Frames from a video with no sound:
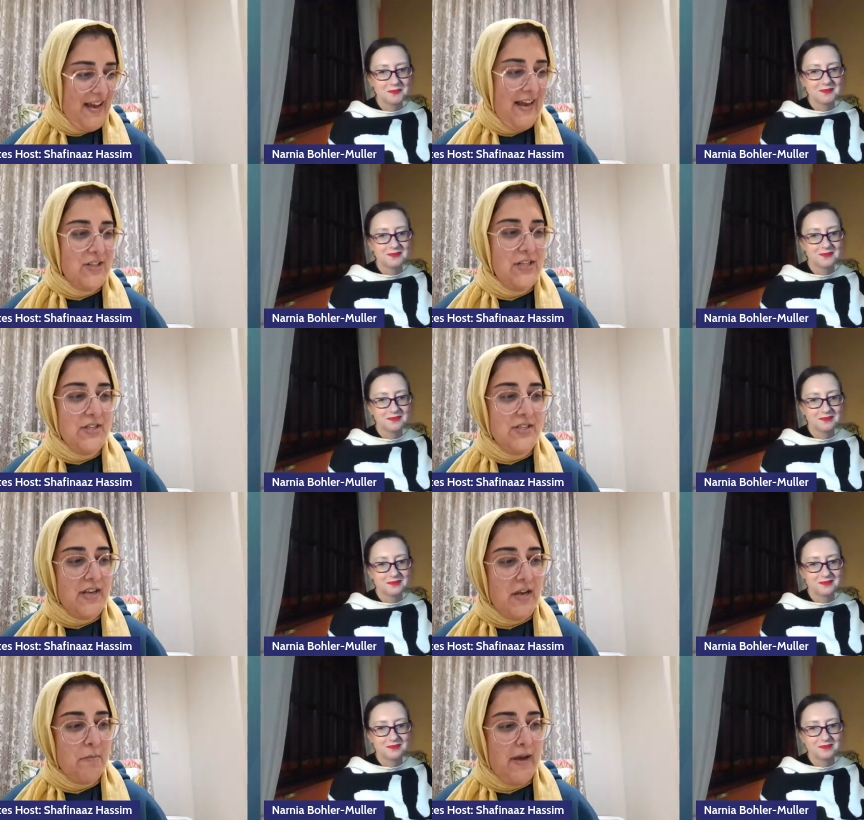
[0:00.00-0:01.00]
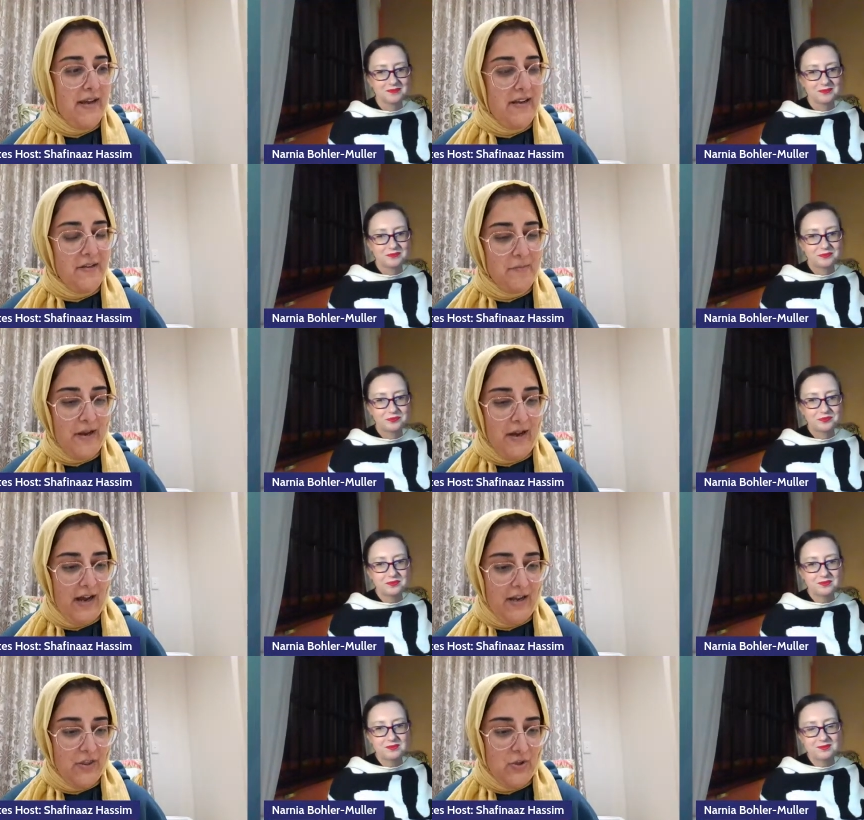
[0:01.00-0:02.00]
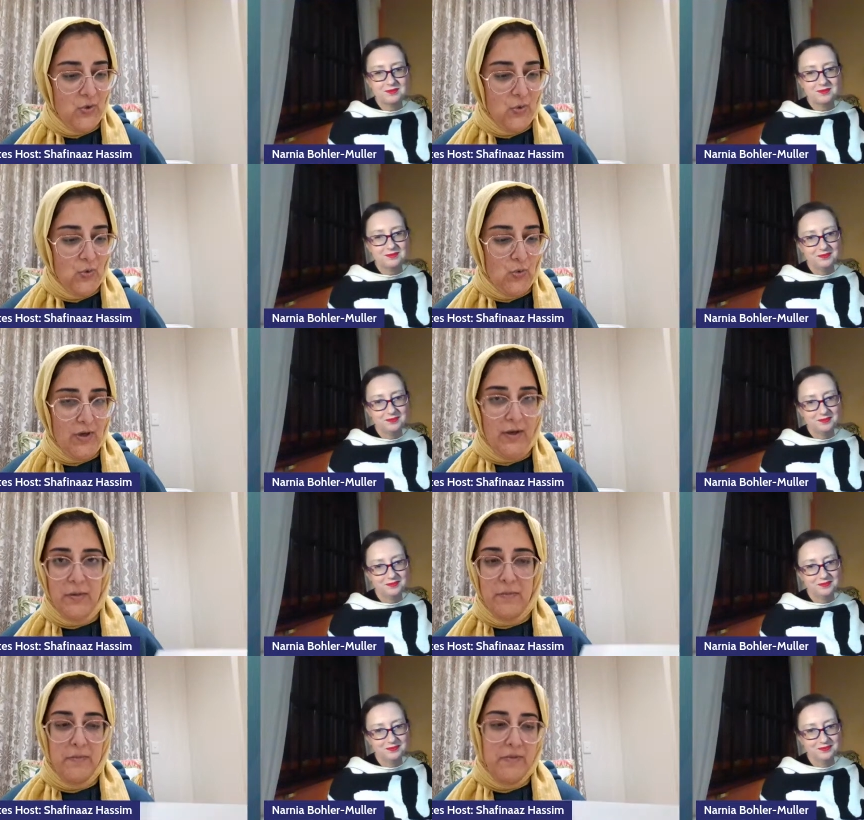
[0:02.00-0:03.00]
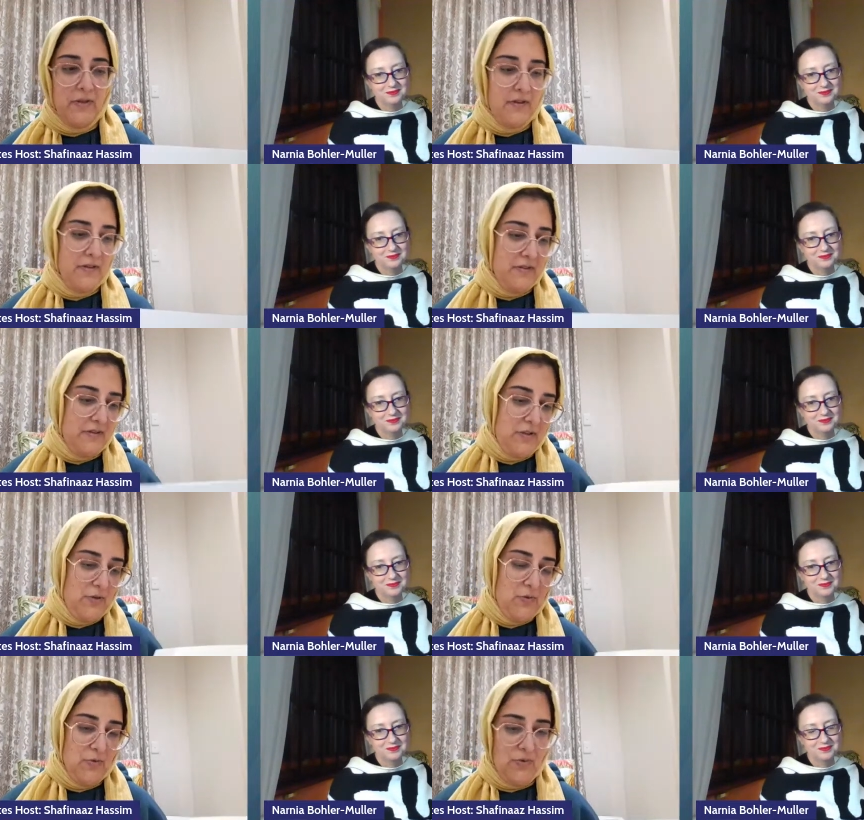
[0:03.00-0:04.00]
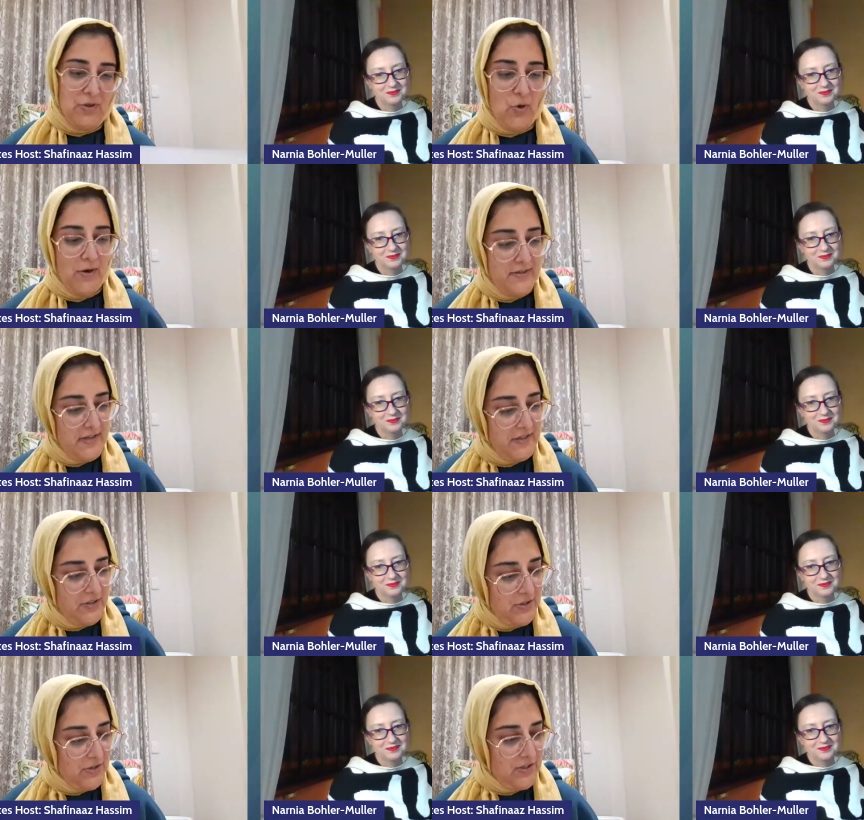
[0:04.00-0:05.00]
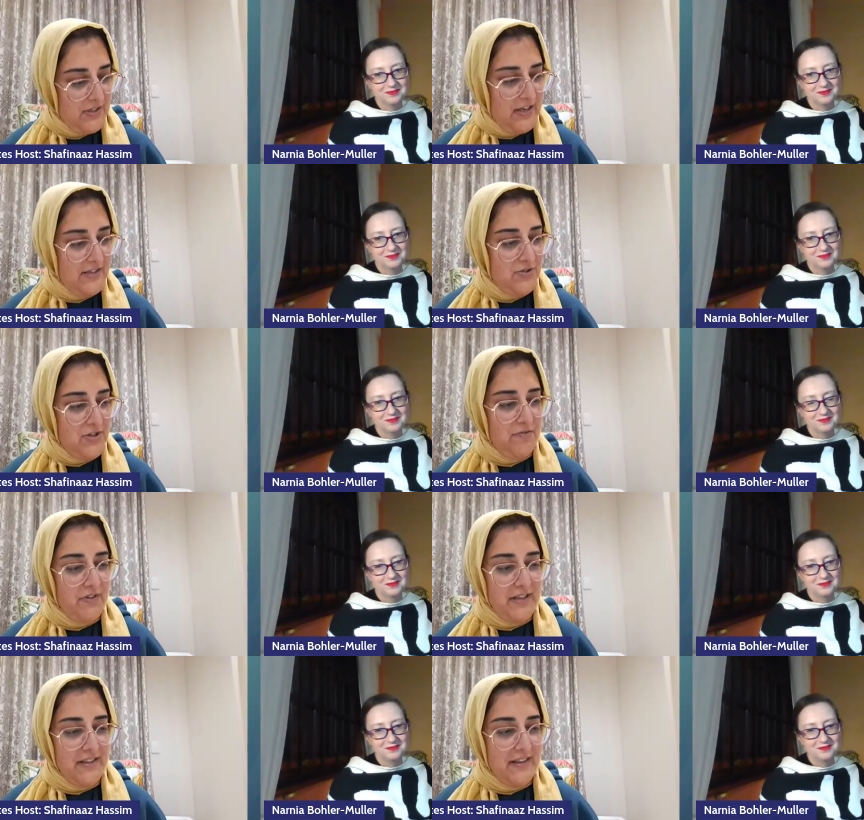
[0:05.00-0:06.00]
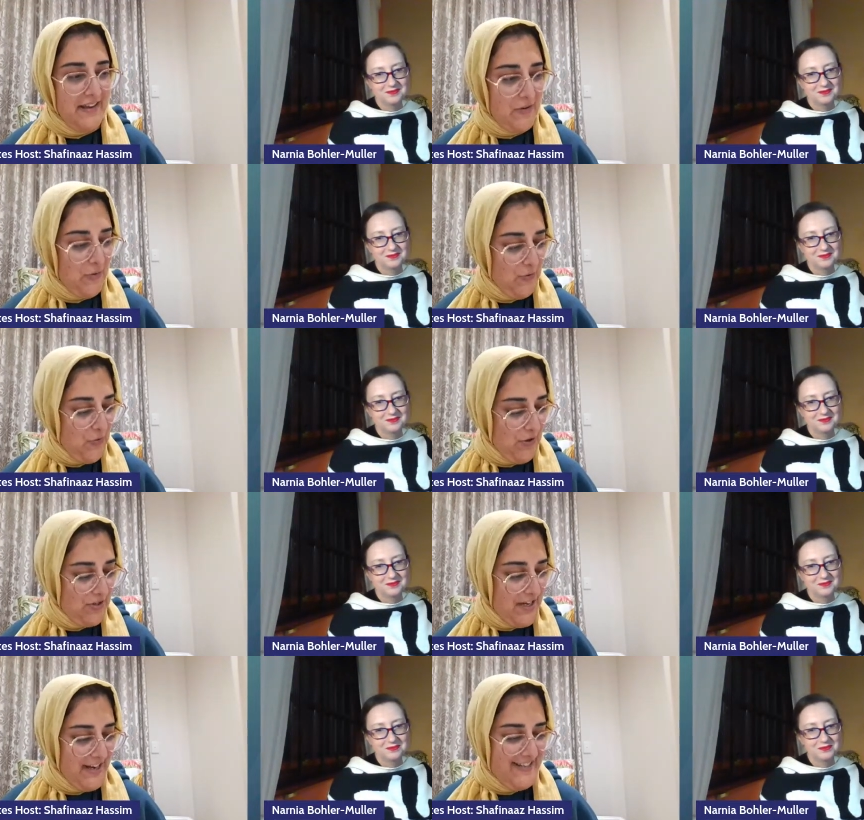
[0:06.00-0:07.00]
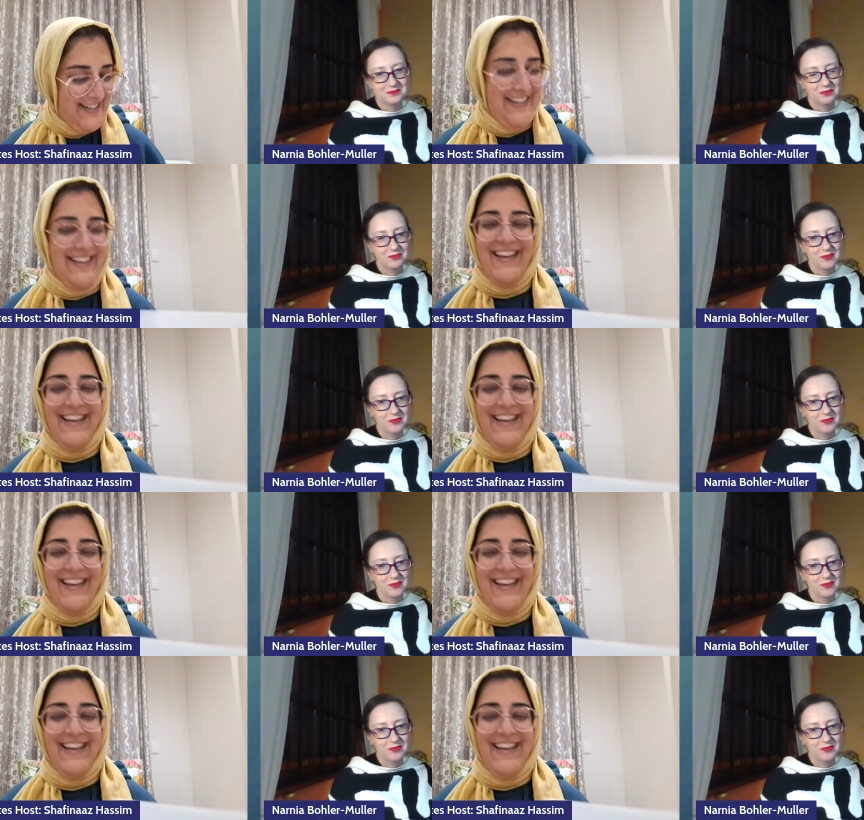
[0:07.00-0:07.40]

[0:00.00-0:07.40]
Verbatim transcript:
Speaker 1: I actually just ran my my eye through um, the you know the contents just to see is Trevor in there or not yet.